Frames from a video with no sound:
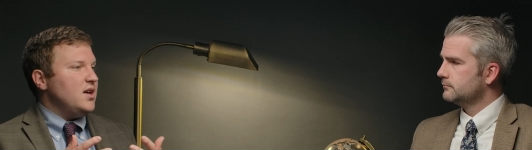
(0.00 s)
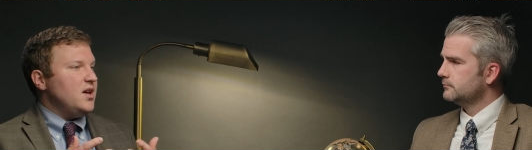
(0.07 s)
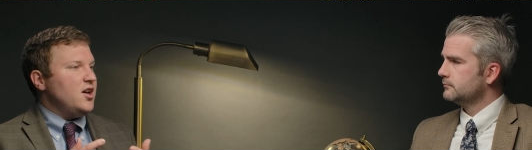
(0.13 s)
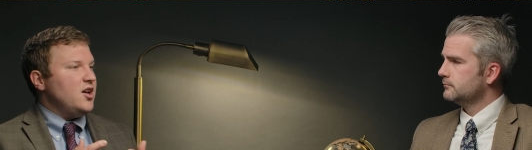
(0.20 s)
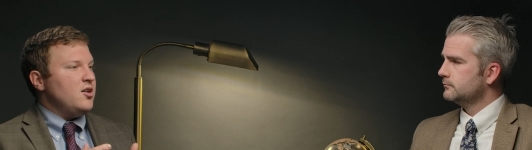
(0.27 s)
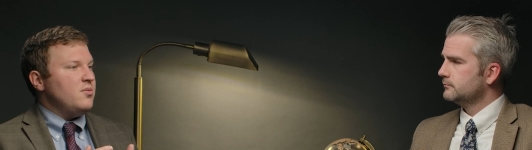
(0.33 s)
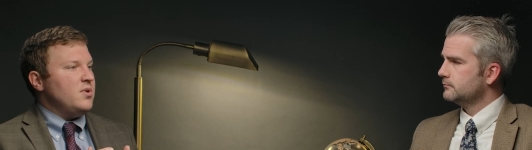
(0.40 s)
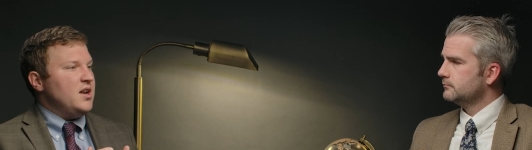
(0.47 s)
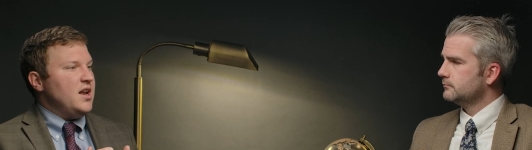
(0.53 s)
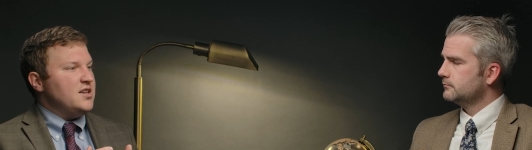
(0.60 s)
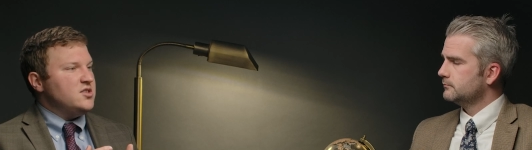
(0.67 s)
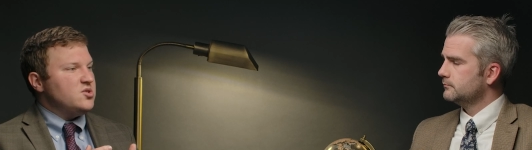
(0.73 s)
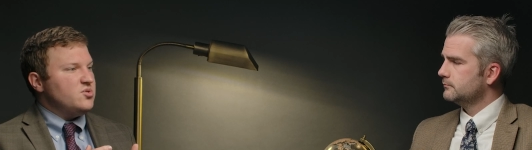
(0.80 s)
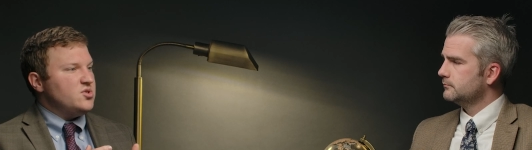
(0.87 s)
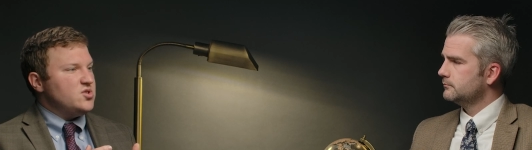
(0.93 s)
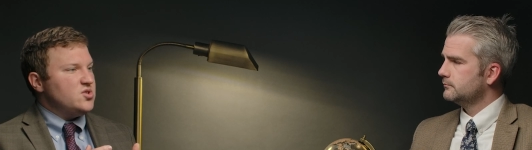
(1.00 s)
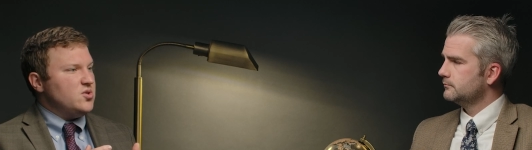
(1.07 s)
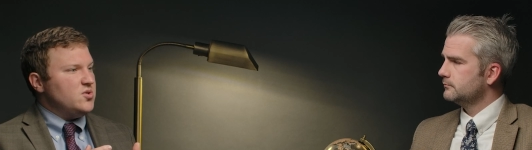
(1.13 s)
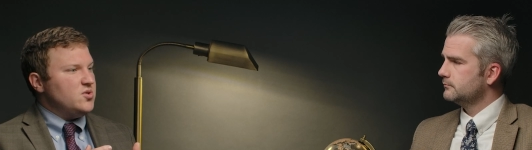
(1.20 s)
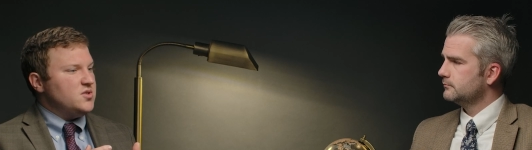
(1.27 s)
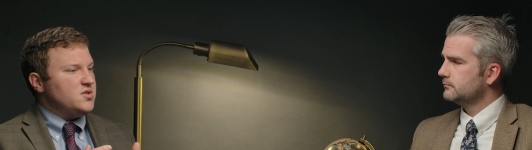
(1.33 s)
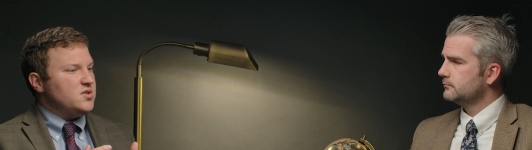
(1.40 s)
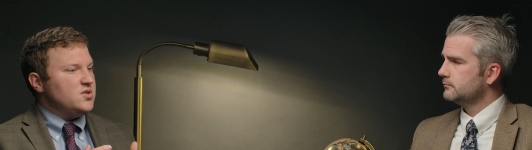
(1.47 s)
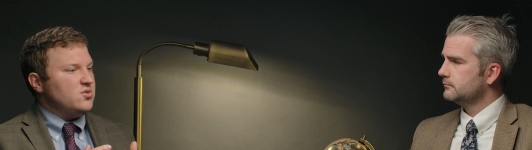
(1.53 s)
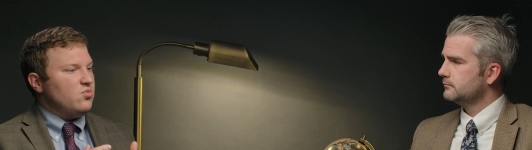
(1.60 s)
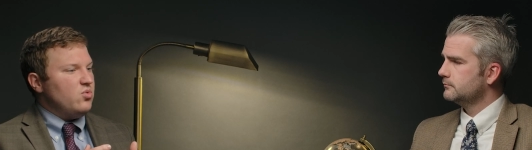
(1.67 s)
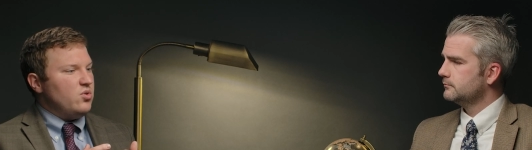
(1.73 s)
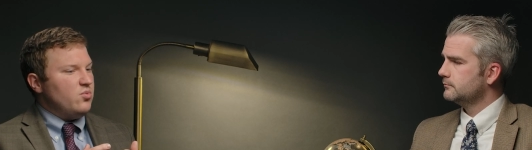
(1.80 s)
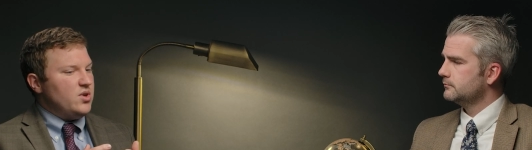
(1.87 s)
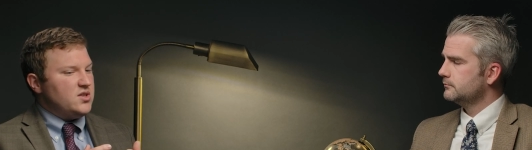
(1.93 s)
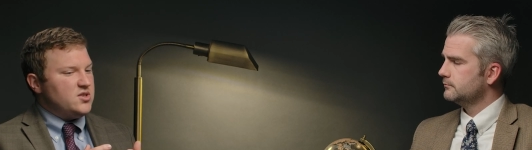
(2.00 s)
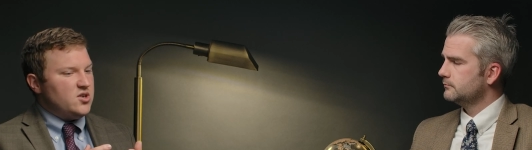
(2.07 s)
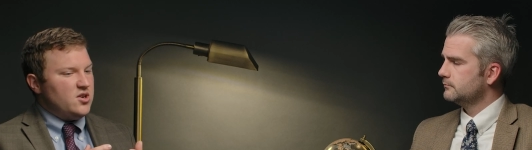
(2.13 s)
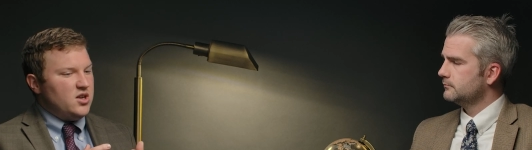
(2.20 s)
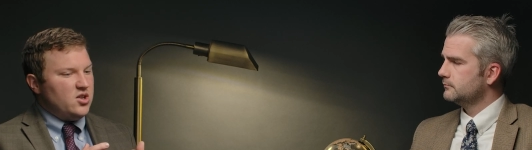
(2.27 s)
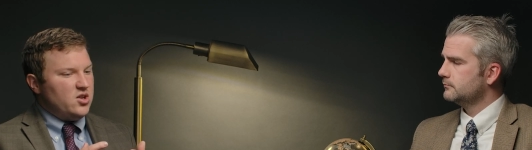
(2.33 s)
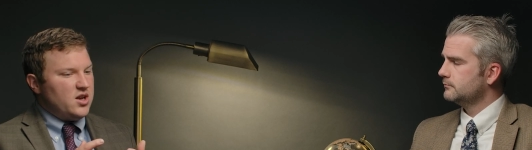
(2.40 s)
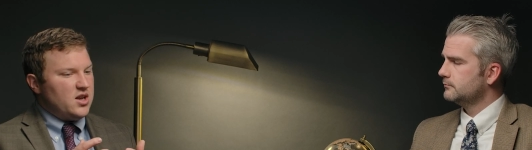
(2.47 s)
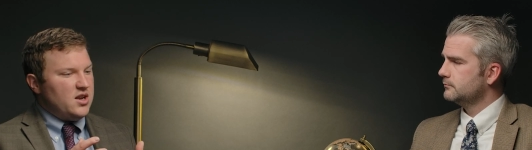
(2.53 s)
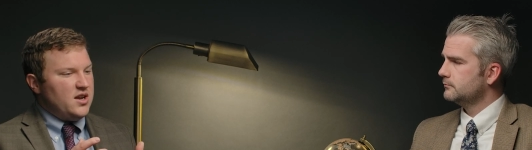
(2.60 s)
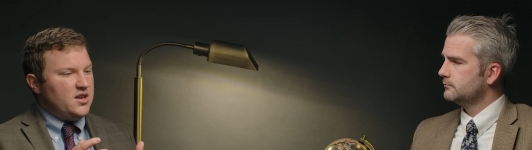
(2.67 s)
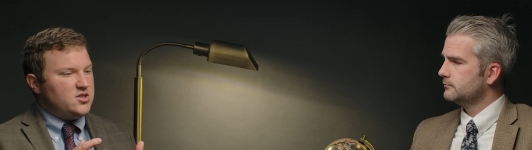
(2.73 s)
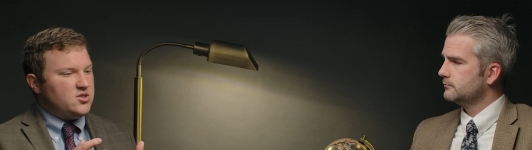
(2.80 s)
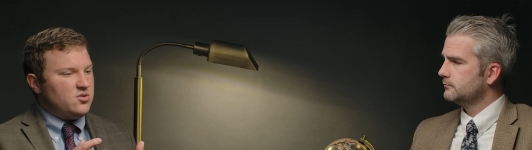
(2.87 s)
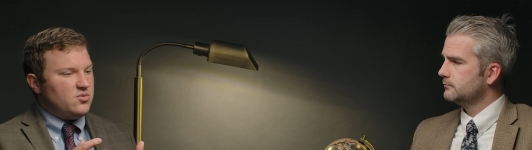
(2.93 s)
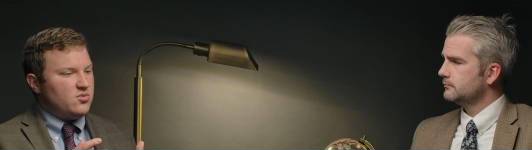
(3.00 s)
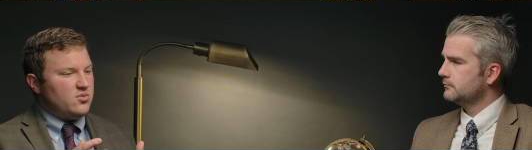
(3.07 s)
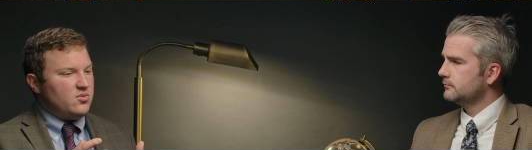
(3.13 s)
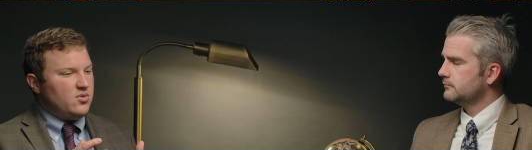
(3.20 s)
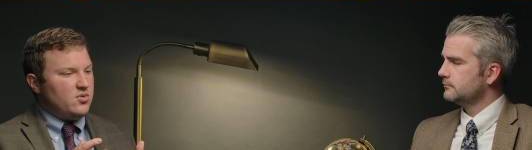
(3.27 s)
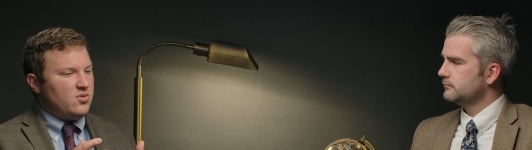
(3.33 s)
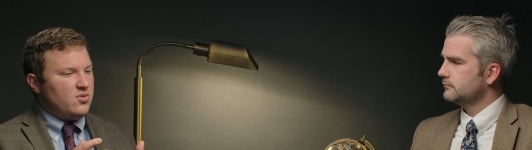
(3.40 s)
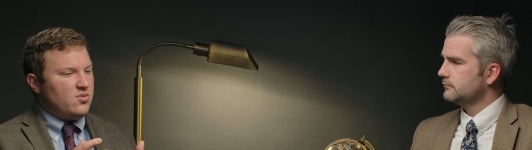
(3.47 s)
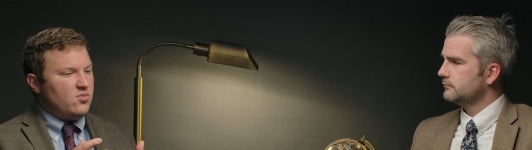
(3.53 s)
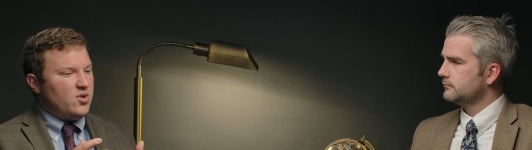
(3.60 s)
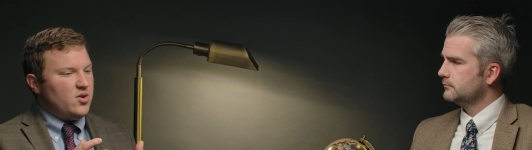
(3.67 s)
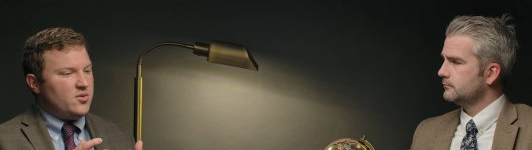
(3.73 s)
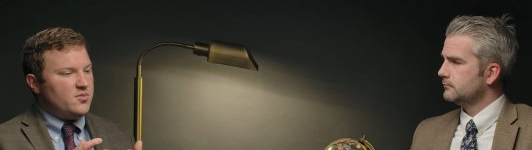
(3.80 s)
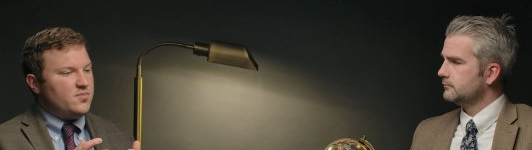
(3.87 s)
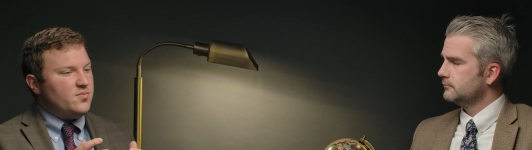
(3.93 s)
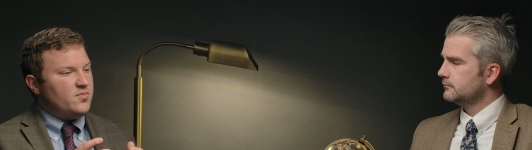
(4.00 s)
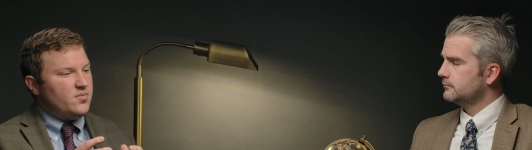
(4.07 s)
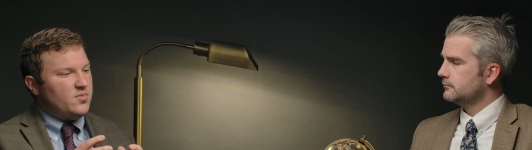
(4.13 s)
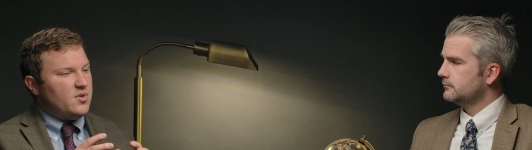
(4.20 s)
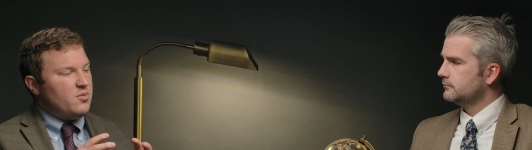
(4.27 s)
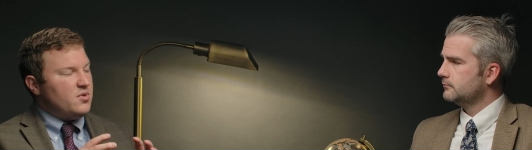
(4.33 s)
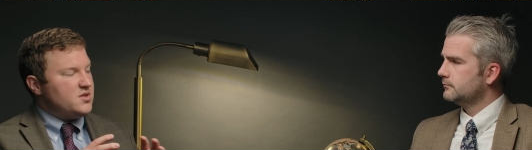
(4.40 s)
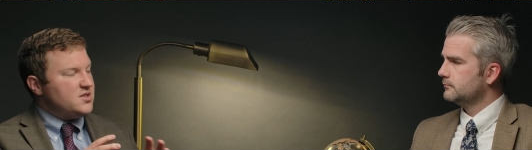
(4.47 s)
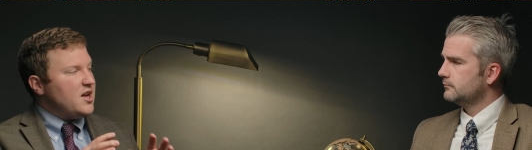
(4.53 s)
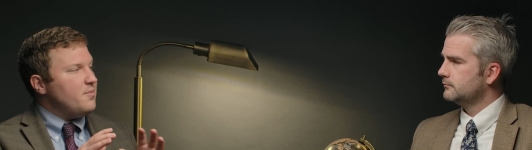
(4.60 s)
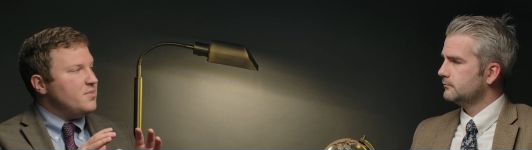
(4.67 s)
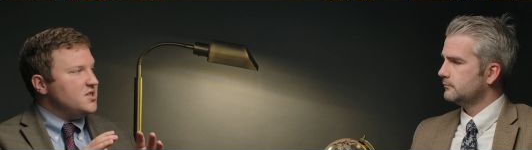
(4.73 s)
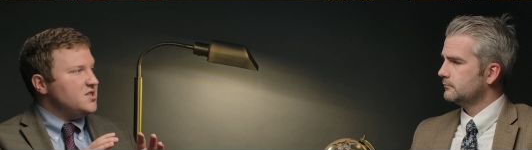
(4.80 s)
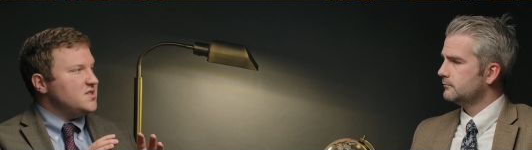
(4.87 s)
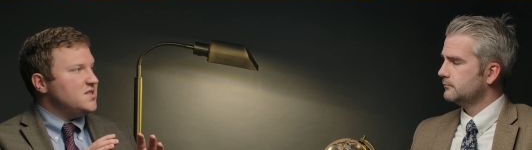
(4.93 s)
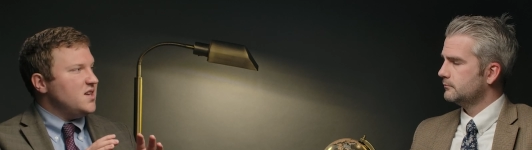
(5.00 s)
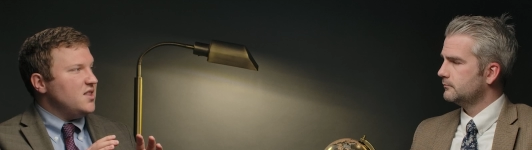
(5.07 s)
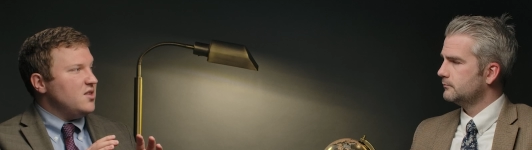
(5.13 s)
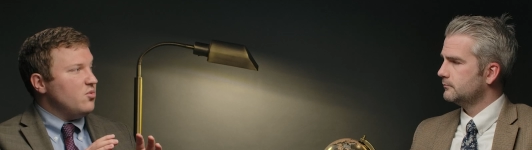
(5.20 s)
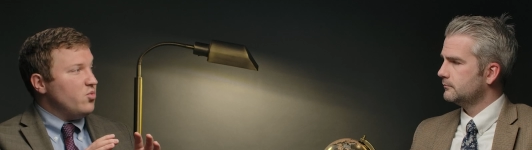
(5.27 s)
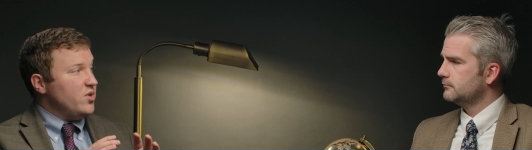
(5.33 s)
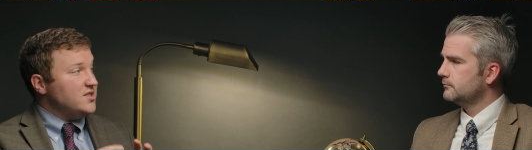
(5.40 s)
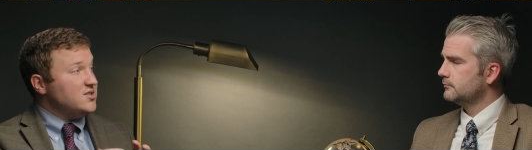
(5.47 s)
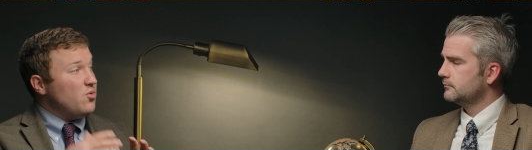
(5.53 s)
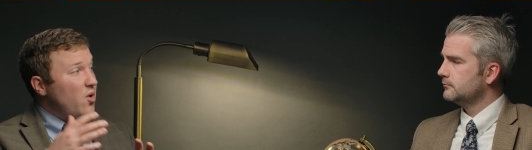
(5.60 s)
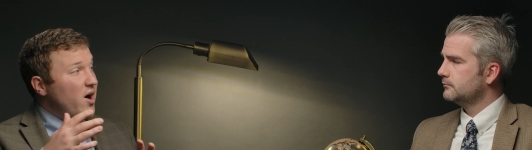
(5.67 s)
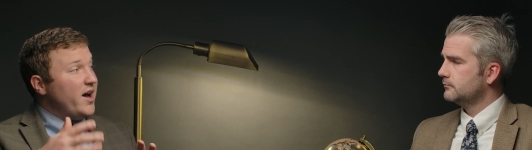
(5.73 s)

Speaker 1: And as a result, when we turn and look at nature, well, let me stop and just say that the reason